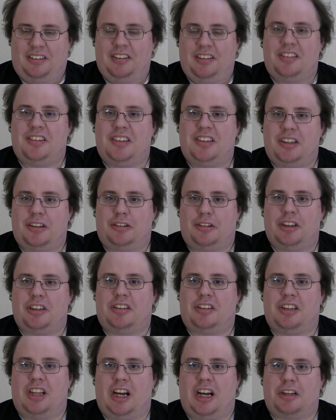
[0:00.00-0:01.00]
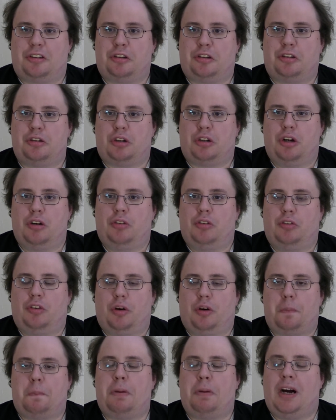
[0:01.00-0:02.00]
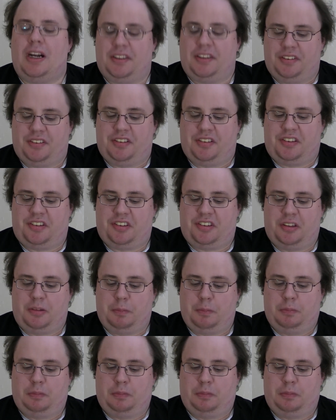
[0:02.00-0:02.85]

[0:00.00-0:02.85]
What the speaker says: the series likes to go for puns.